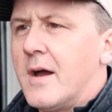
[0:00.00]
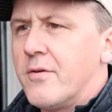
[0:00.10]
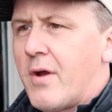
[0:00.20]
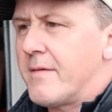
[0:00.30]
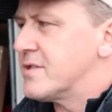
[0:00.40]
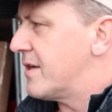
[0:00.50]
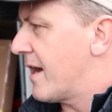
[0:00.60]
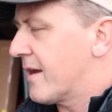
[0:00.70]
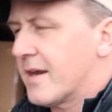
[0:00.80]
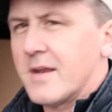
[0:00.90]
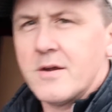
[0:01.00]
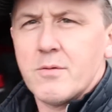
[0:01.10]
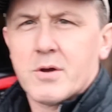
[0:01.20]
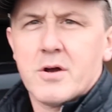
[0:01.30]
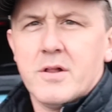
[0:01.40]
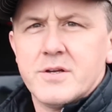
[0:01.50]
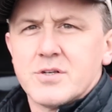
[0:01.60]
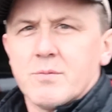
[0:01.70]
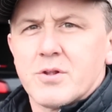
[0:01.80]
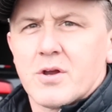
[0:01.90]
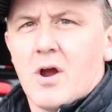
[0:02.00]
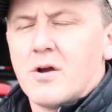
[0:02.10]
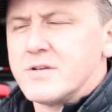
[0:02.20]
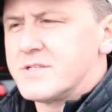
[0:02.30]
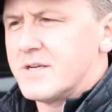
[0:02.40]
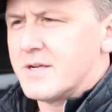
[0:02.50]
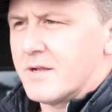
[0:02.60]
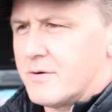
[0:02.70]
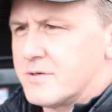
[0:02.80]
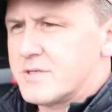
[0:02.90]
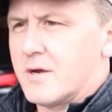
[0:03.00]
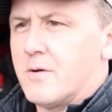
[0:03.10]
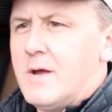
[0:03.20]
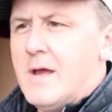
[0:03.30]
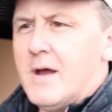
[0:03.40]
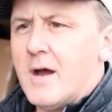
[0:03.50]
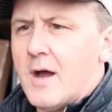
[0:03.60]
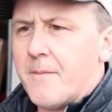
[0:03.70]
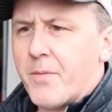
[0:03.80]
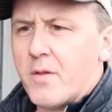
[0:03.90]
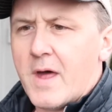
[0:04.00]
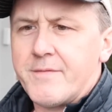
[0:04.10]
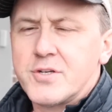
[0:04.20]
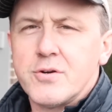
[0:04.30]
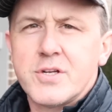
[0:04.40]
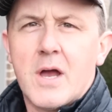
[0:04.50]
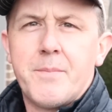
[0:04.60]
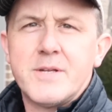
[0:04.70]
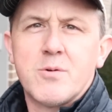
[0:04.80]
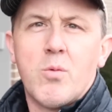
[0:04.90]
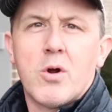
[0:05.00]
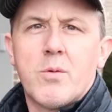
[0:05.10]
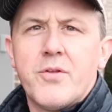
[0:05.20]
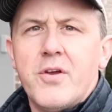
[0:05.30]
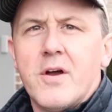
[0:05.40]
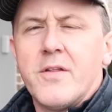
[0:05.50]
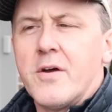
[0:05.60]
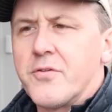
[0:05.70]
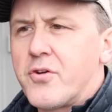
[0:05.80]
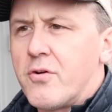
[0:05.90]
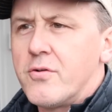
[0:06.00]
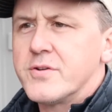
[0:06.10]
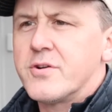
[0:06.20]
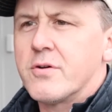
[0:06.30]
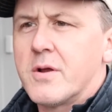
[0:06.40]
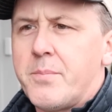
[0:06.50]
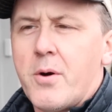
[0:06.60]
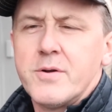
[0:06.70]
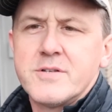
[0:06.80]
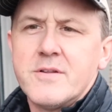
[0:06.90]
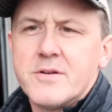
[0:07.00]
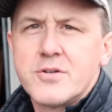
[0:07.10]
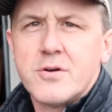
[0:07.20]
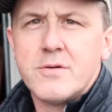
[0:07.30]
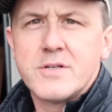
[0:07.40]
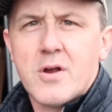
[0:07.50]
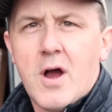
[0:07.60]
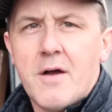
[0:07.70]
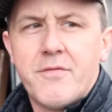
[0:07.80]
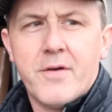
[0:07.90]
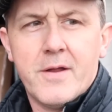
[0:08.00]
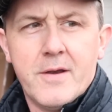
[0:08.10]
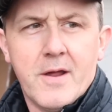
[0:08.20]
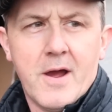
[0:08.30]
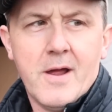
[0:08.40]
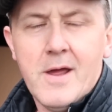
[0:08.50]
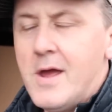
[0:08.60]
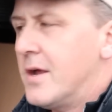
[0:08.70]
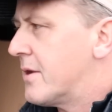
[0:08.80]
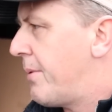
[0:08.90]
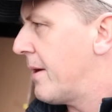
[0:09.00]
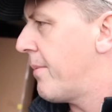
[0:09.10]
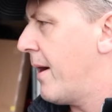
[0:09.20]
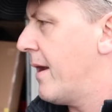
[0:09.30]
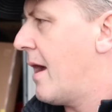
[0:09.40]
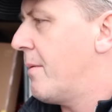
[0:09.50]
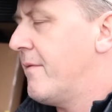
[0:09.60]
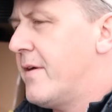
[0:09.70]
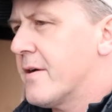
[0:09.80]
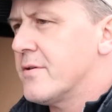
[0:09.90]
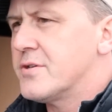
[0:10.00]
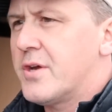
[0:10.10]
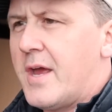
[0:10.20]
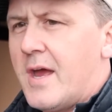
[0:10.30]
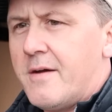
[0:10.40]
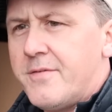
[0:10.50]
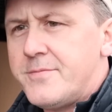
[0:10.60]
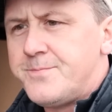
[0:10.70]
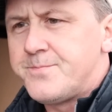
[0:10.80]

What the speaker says: you're obviously not going to get into a collision with the car sitting there? So a lot of insurance companies will work with you. They'll turn certain components of the insurance off, and depending upon how many vehicles you have